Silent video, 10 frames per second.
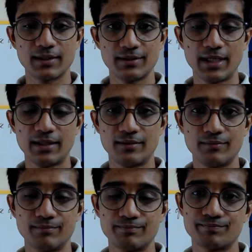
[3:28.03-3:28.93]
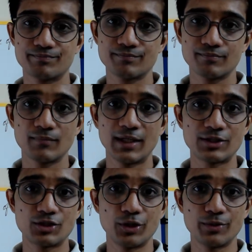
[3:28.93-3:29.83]
then
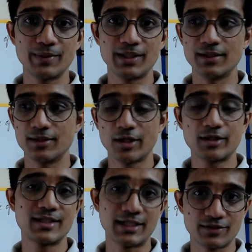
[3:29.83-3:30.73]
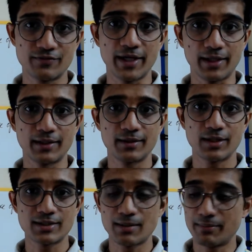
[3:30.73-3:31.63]
that's going to be not satisfying.
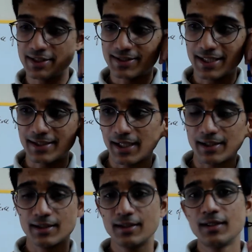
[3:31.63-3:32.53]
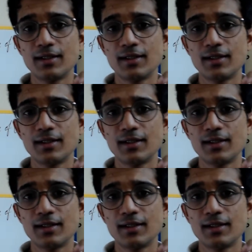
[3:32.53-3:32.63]
Okay, somebody said that